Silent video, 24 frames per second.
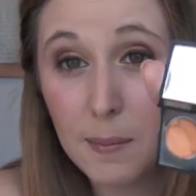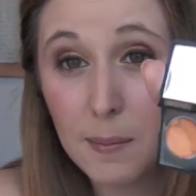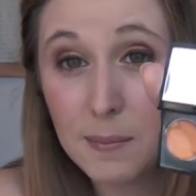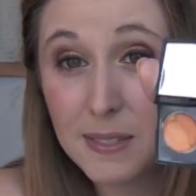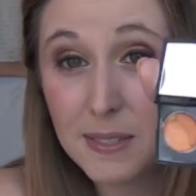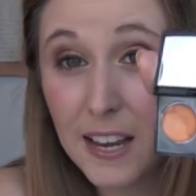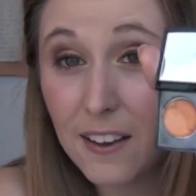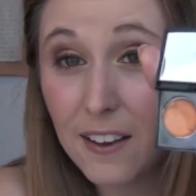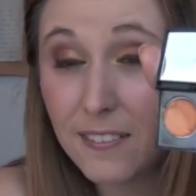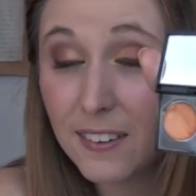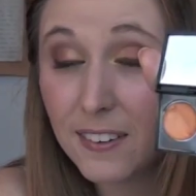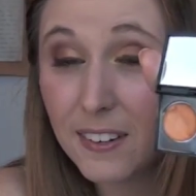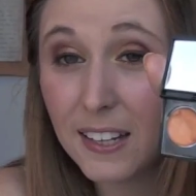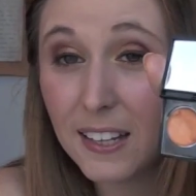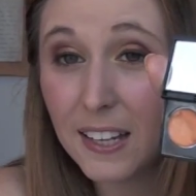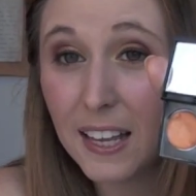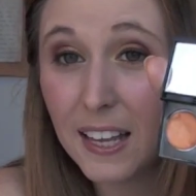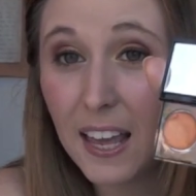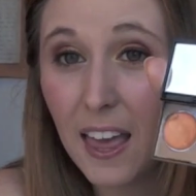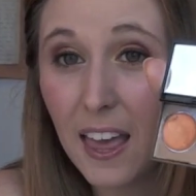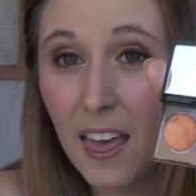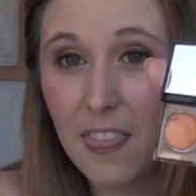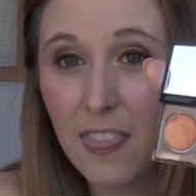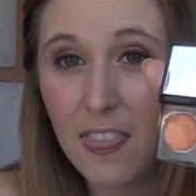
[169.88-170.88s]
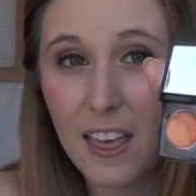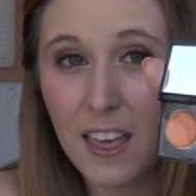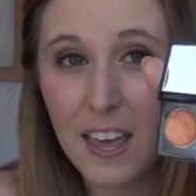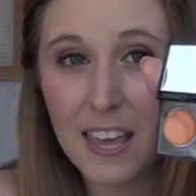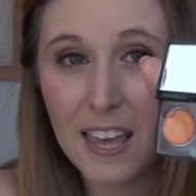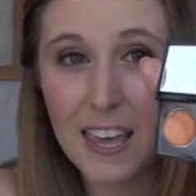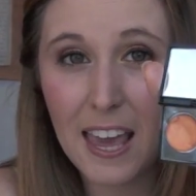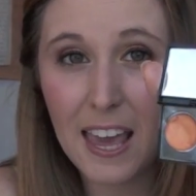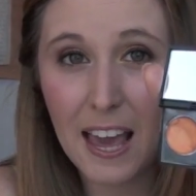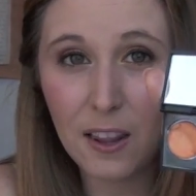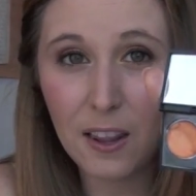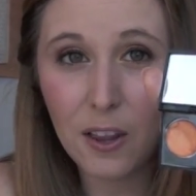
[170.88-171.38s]
definitely the
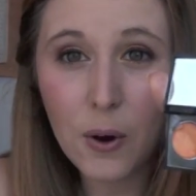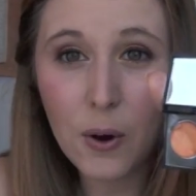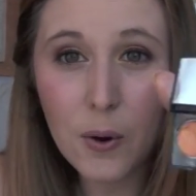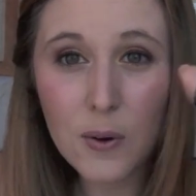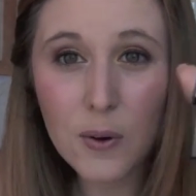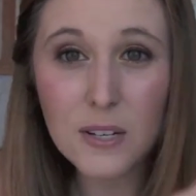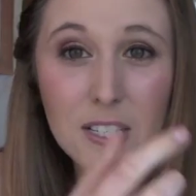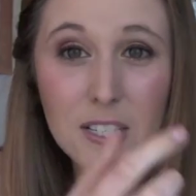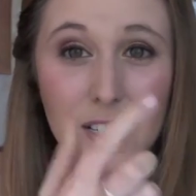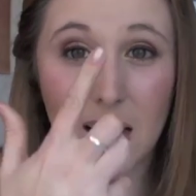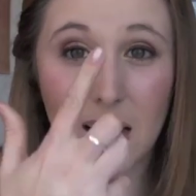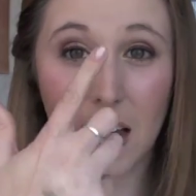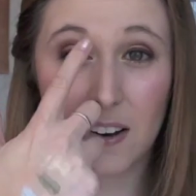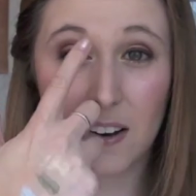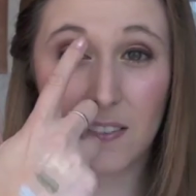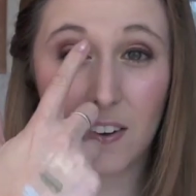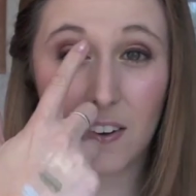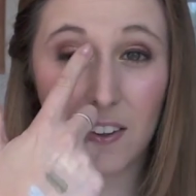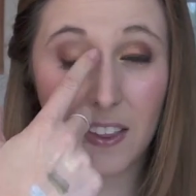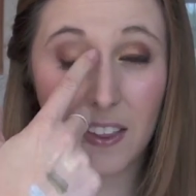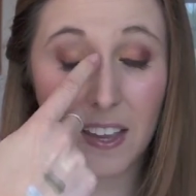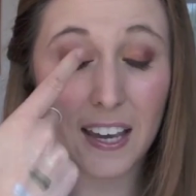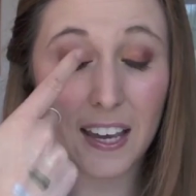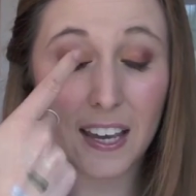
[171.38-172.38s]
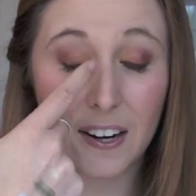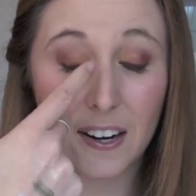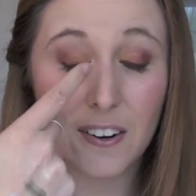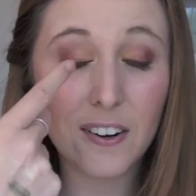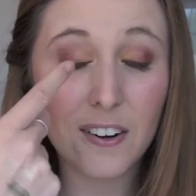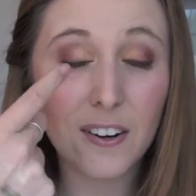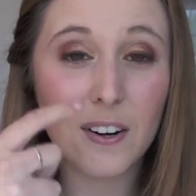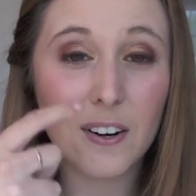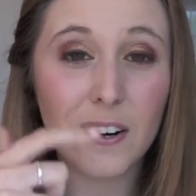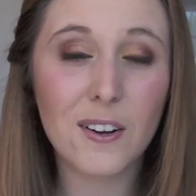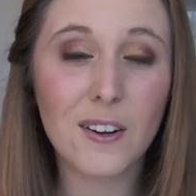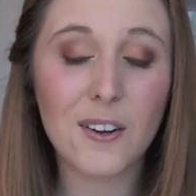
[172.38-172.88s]
yellow, which is kind of on the
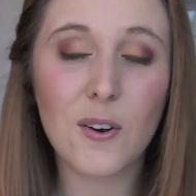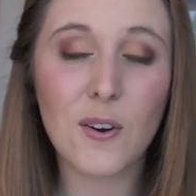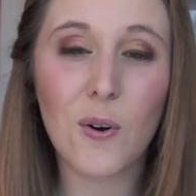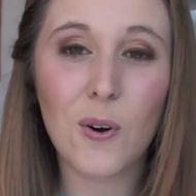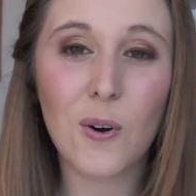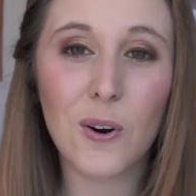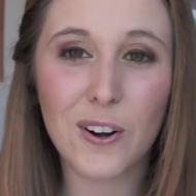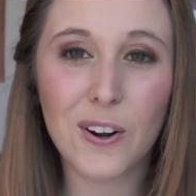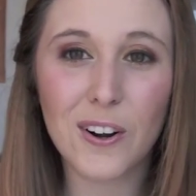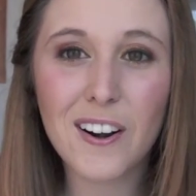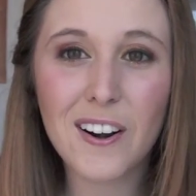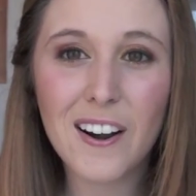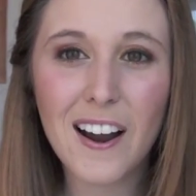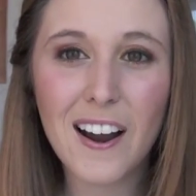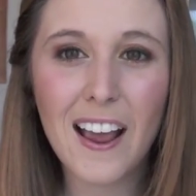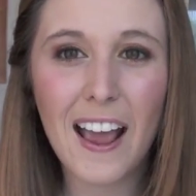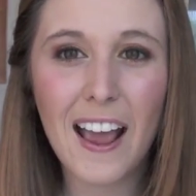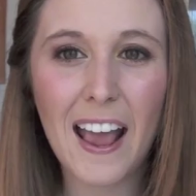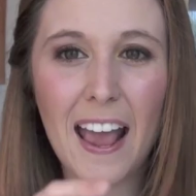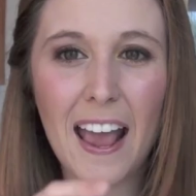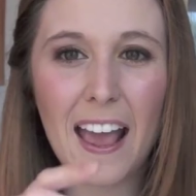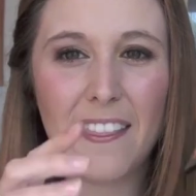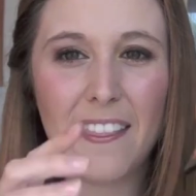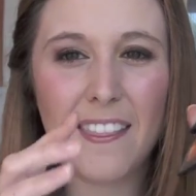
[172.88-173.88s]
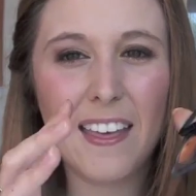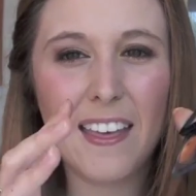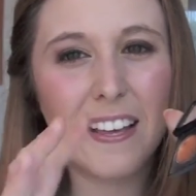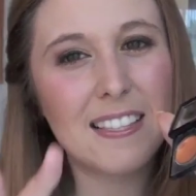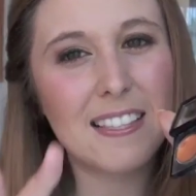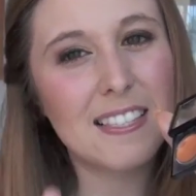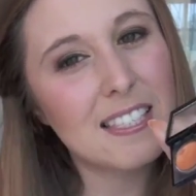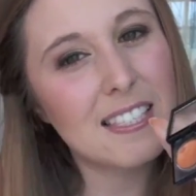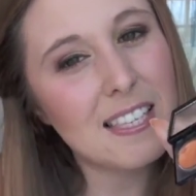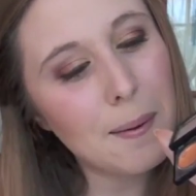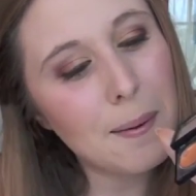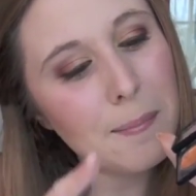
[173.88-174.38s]
inner corner, and then
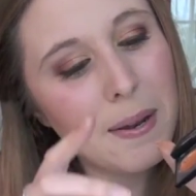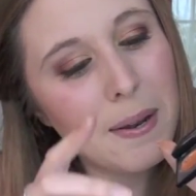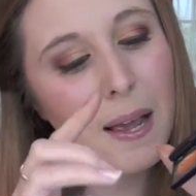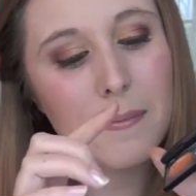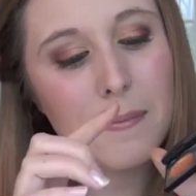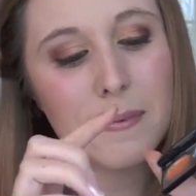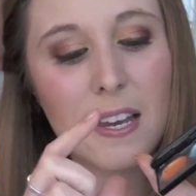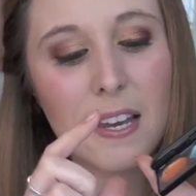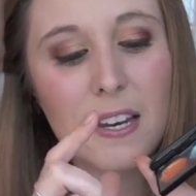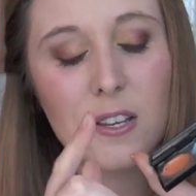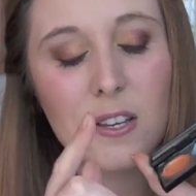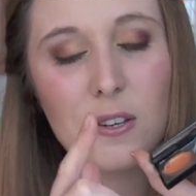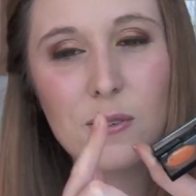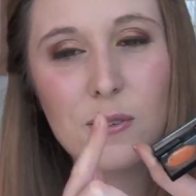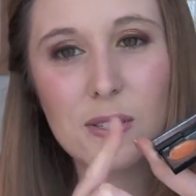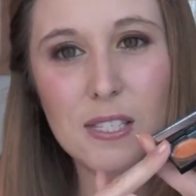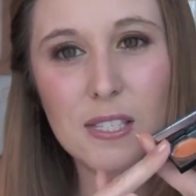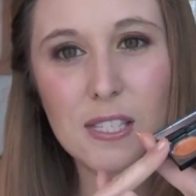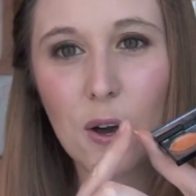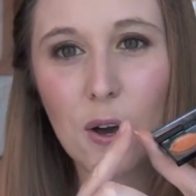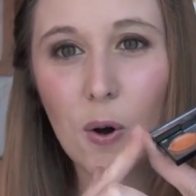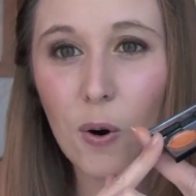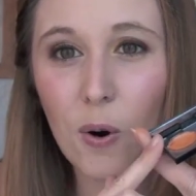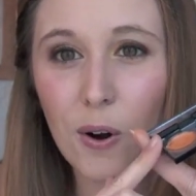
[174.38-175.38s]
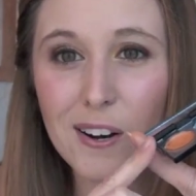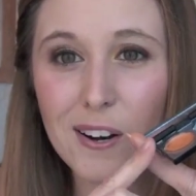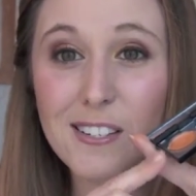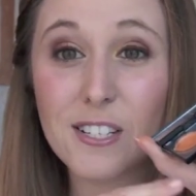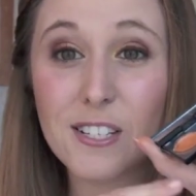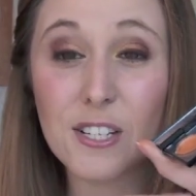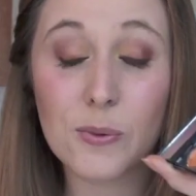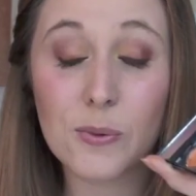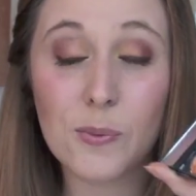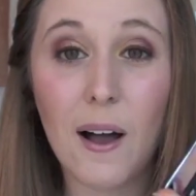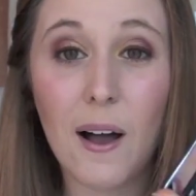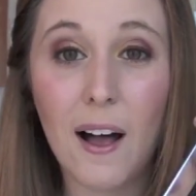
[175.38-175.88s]
sometimes I'd use the orange
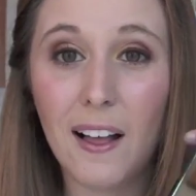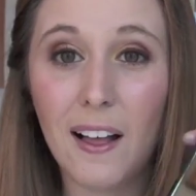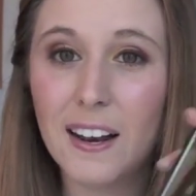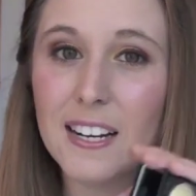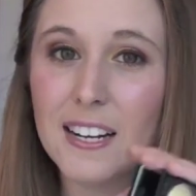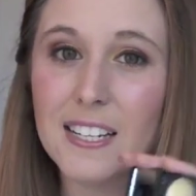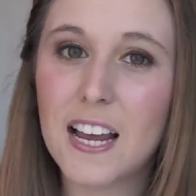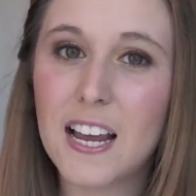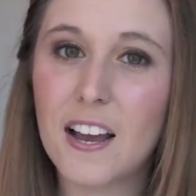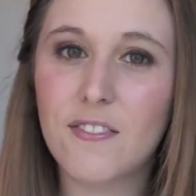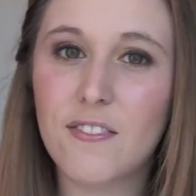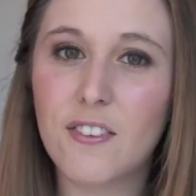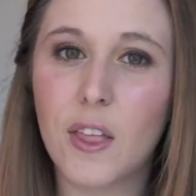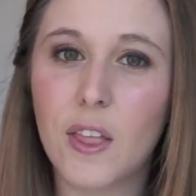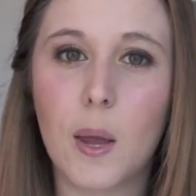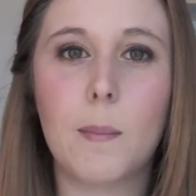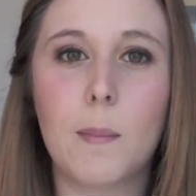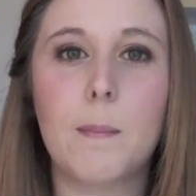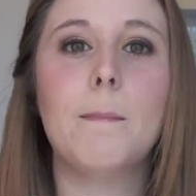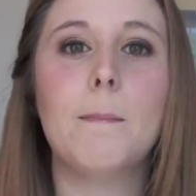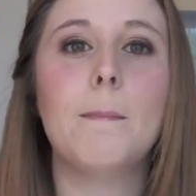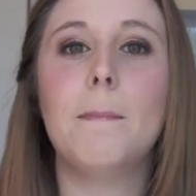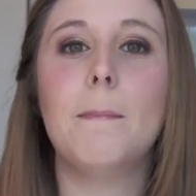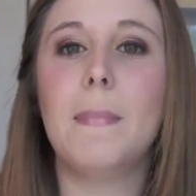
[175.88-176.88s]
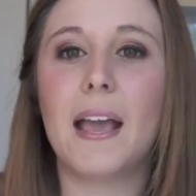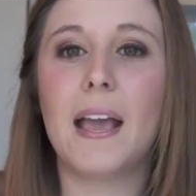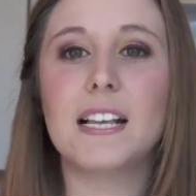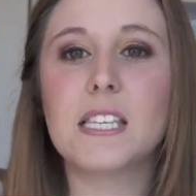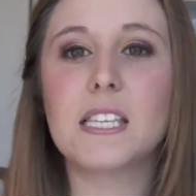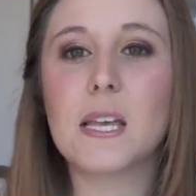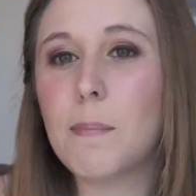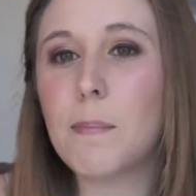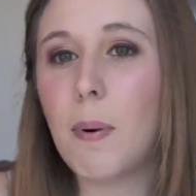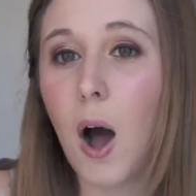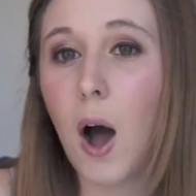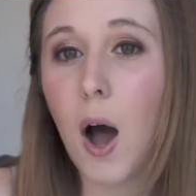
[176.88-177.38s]
as well, and it definitely makes
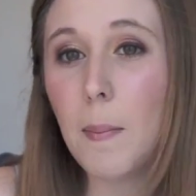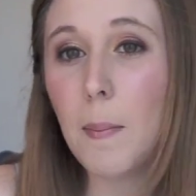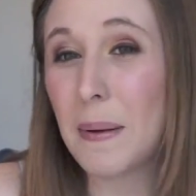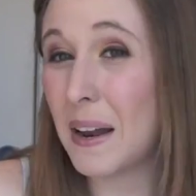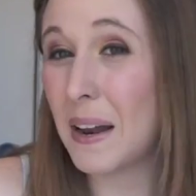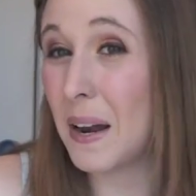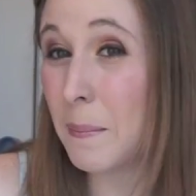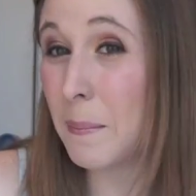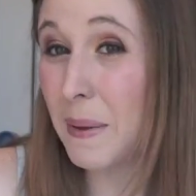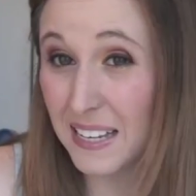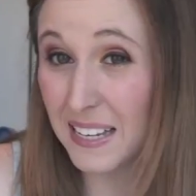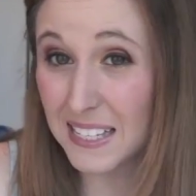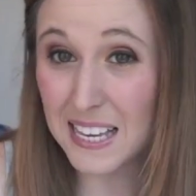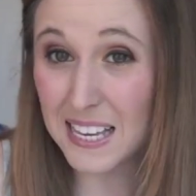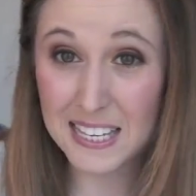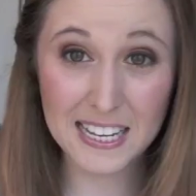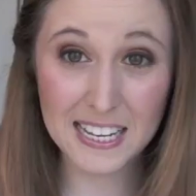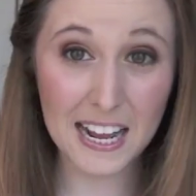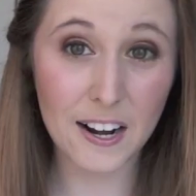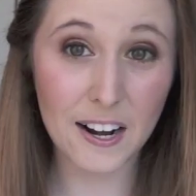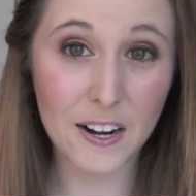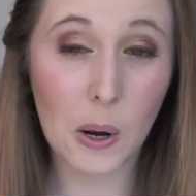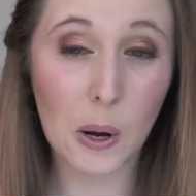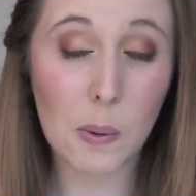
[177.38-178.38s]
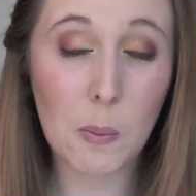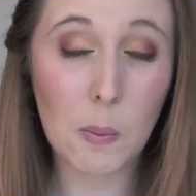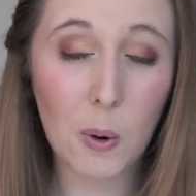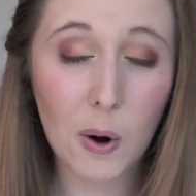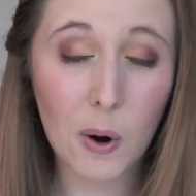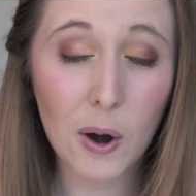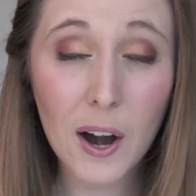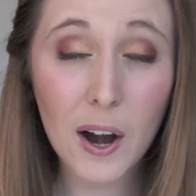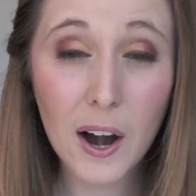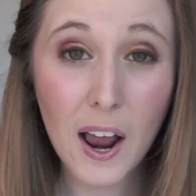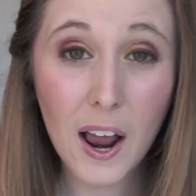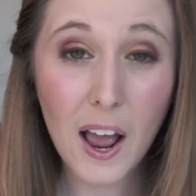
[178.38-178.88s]
it pop and it makes it stand out
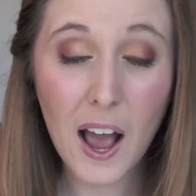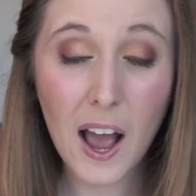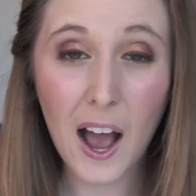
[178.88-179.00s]
more.